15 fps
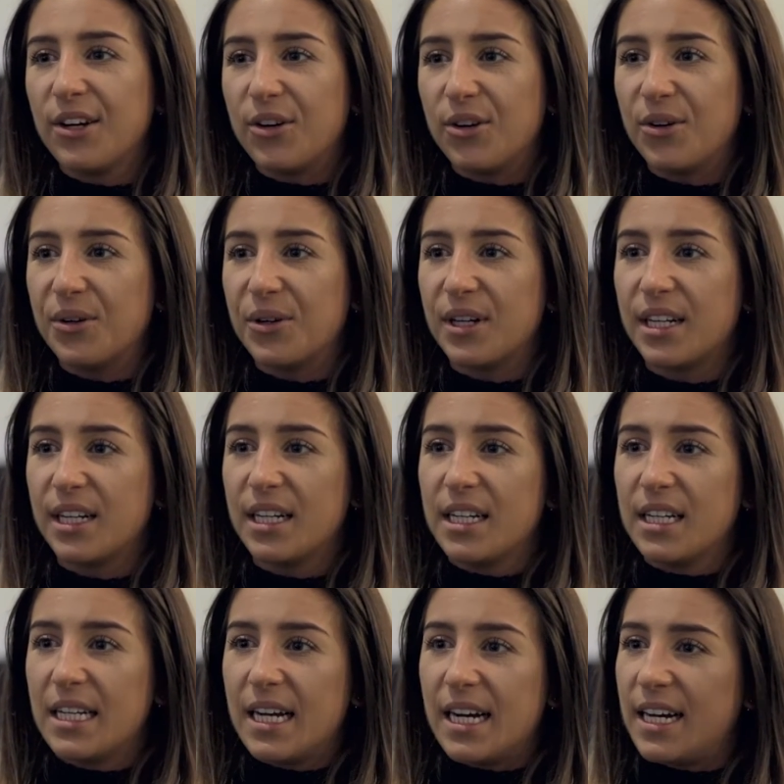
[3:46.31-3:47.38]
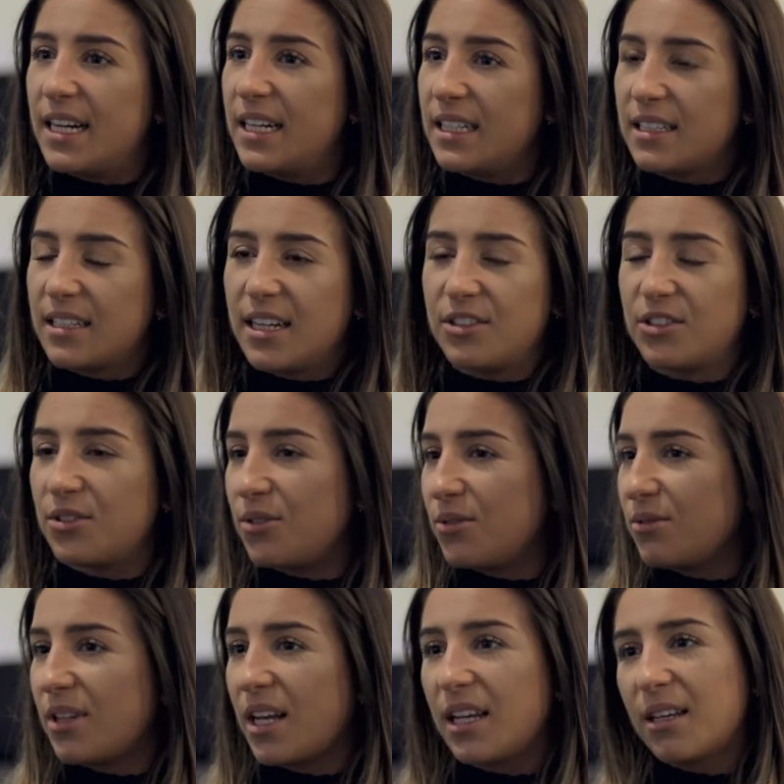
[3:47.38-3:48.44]
or I don't know,
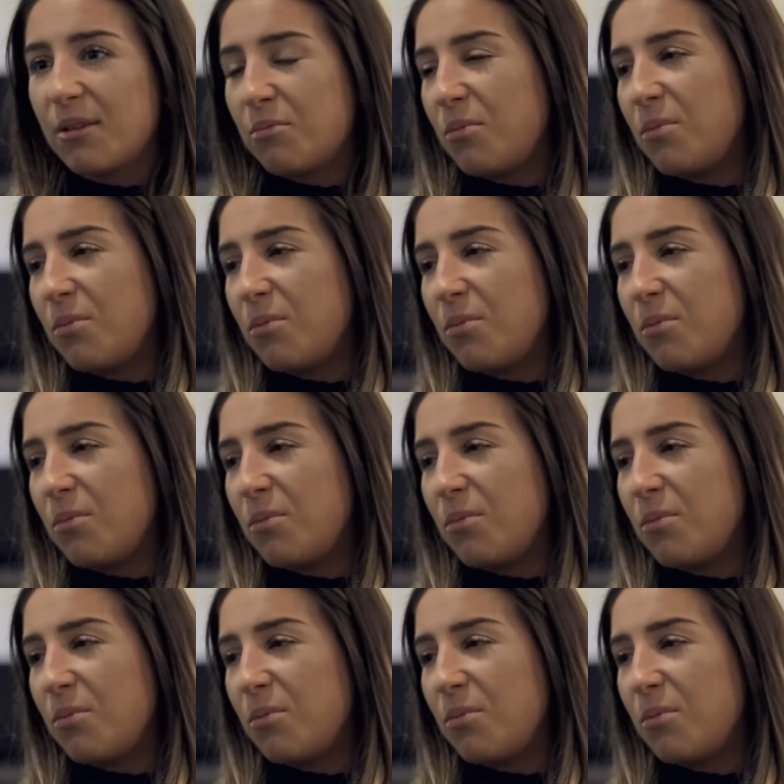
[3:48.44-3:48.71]
like